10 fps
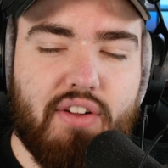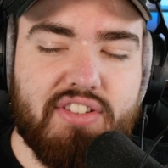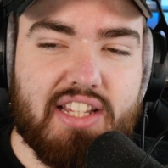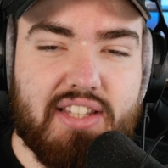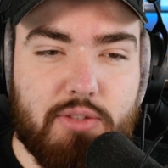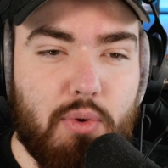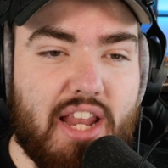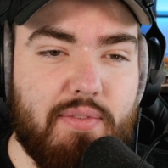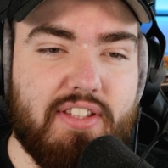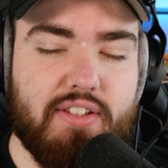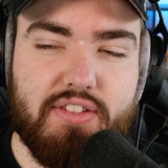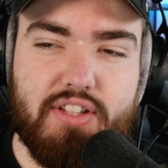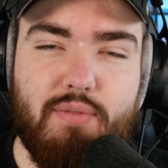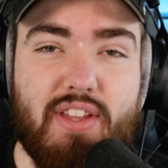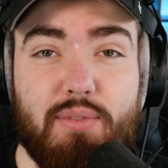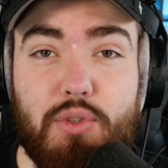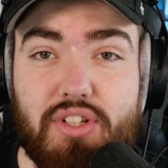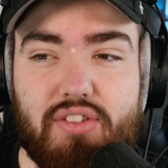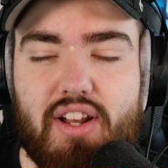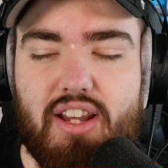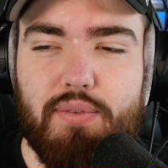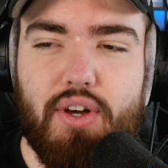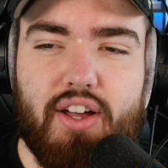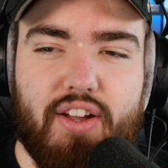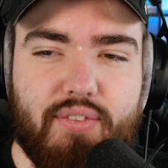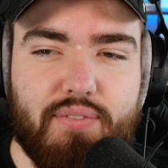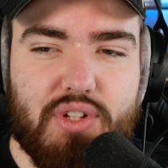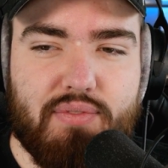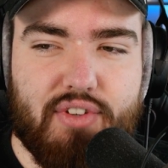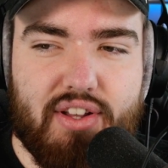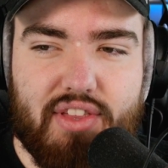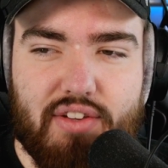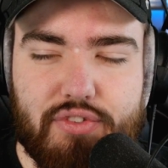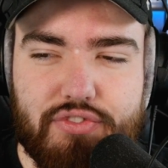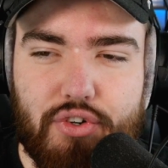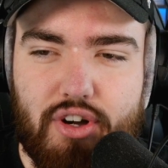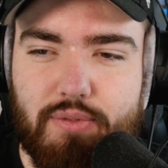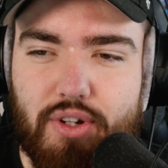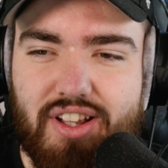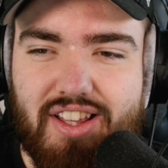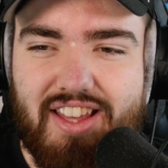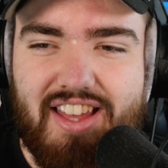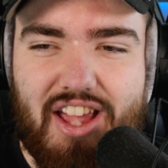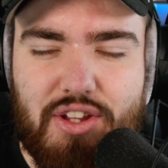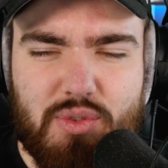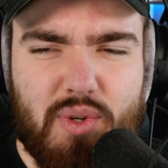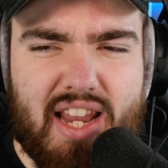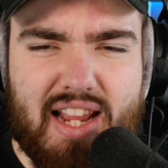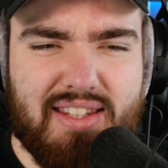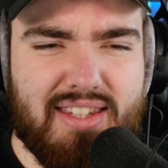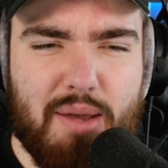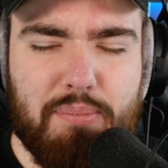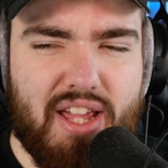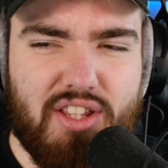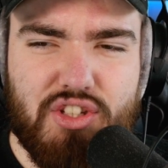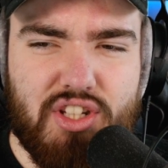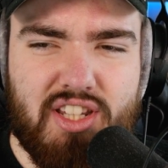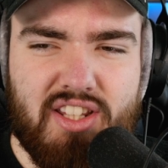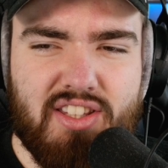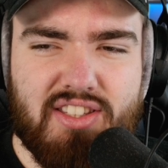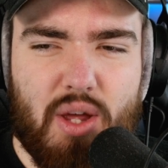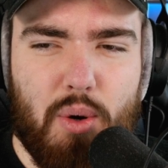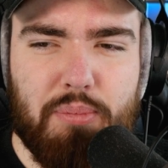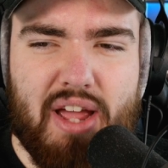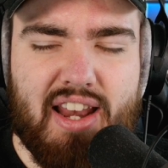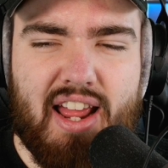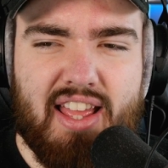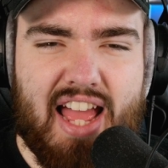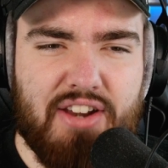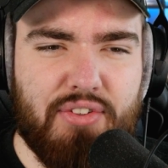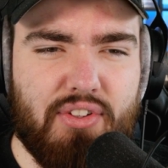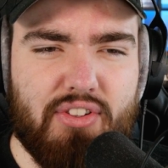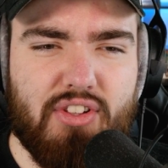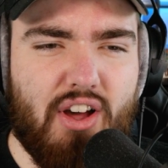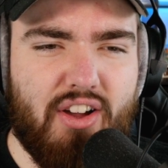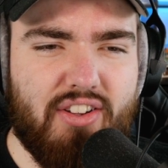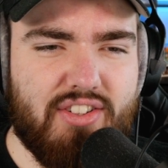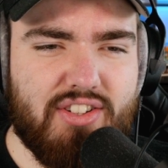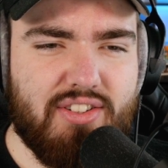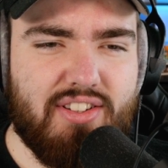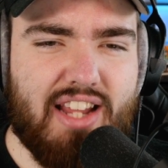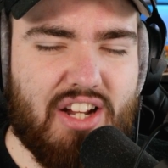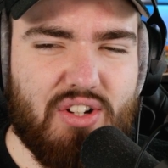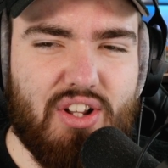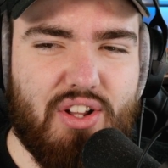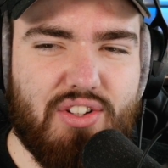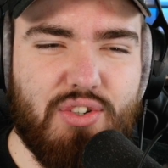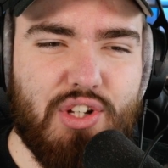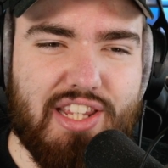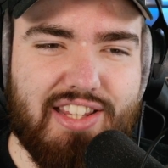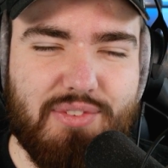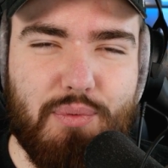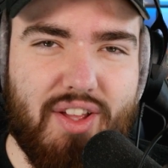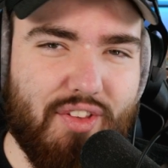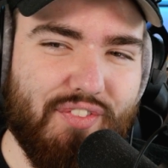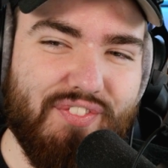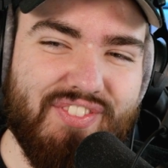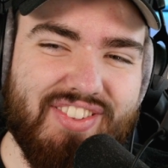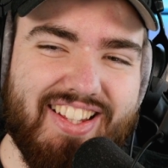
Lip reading: Obviously, that's what led me to start making music really. But so I'm thankful for it. But I used to wear like dead baggy jeans. I would buy like adult large, extra large hoodies and wear them.